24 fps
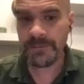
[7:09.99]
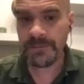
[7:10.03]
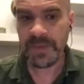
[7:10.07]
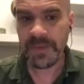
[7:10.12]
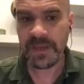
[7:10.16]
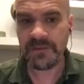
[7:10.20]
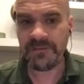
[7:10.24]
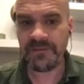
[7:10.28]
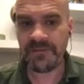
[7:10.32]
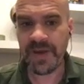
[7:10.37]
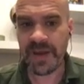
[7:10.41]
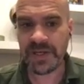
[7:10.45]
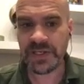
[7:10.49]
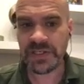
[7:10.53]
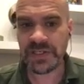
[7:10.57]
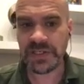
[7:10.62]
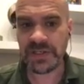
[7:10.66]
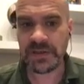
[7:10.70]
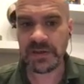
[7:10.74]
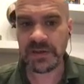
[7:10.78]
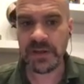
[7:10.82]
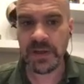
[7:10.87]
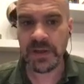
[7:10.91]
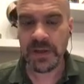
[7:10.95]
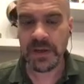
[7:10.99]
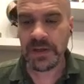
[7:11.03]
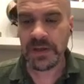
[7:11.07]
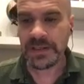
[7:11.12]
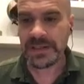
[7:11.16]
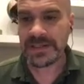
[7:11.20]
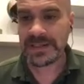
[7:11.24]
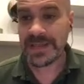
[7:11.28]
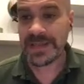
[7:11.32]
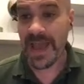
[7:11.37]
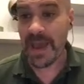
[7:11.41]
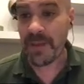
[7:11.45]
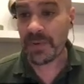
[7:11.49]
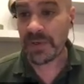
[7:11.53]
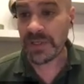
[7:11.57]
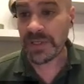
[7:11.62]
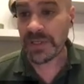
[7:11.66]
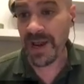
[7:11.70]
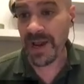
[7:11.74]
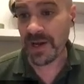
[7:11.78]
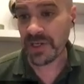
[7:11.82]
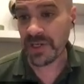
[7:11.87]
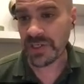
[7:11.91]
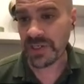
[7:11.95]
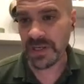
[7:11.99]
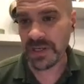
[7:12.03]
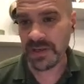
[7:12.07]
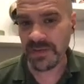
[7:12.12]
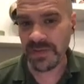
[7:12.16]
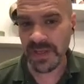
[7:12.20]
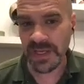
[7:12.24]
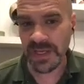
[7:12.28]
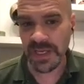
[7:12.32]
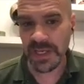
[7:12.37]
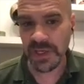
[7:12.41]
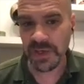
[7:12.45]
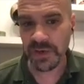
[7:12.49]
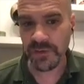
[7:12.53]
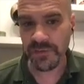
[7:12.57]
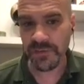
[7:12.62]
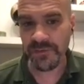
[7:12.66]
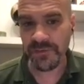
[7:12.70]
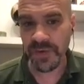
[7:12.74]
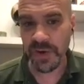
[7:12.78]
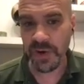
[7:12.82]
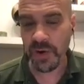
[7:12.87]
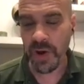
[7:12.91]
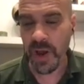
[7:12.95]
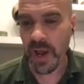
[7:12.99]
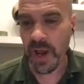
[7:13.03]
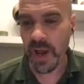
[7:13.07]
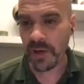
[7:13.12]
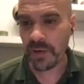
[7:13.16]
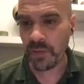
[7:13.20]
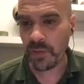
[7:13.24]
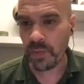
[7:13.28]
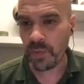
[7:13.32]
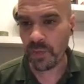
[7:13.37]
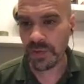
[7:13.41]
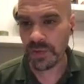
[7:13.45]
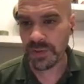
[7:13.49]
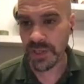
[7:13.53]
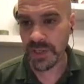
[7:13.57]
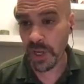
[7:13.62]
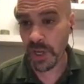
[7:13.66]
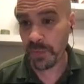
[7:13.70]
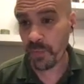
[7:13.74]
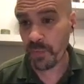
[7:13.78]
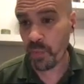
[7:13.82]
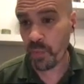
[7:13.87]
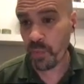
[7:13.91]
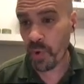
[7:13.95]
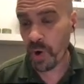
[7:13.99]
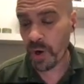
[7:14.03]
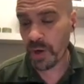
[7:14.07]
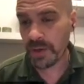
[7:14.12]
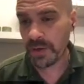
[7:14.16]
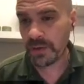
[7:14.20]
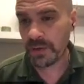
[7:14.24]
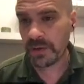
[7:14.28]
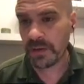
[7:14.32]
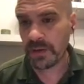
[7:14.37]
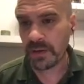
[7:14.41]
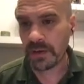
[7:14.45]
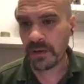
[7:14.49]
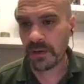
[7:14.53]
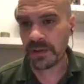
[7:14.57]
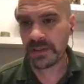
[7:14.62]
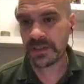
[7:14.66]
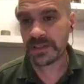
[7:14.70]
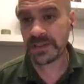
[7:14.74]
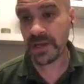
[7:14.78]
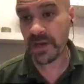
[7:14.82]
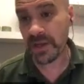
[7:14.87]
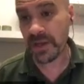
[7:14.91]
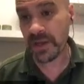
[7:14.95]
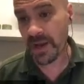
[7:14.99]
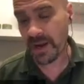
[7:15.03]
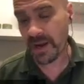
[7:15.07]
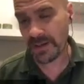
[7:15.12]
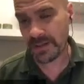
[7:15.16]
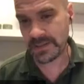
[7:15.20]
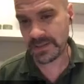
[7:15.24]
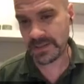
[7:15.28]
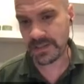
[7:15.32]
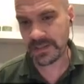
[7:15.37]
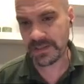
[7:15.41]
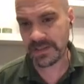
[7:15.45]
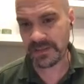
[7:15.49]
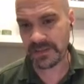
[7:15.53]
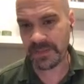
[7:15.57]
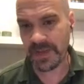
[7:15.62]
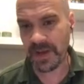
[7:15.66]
infection sabotaging the interferon type 1 cytokine system.